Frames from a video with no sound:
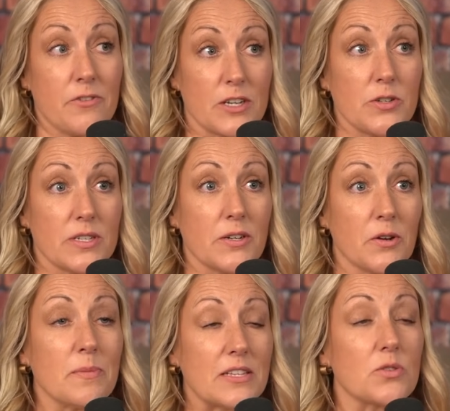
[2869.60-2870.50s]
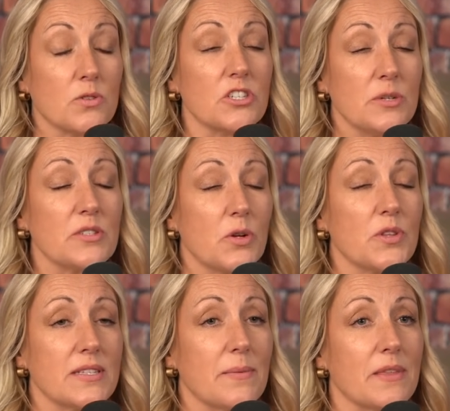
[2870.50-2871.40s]
a friend who did go to med school and she was told
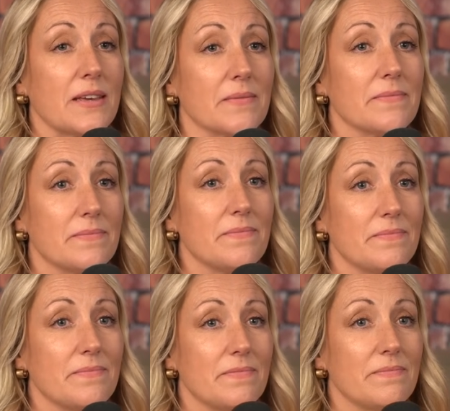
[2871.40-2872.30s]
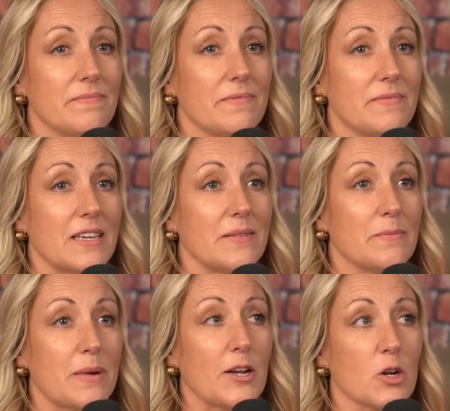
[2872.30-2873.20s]
the same thing. Yeah.
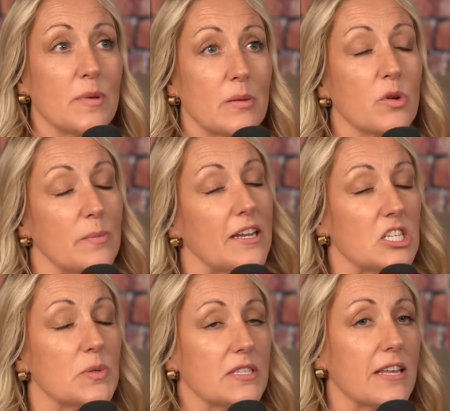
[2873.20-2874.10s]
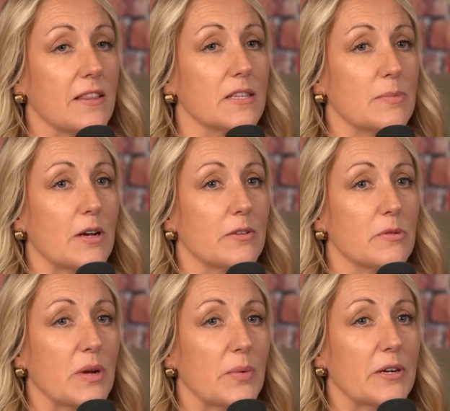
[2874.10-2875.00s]
That by her being pre med, she was taking the spot of
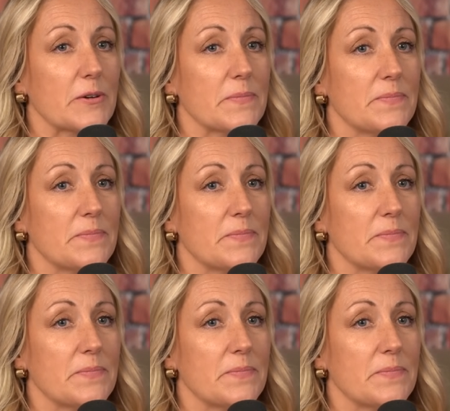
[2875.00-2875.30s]
a breadwinner.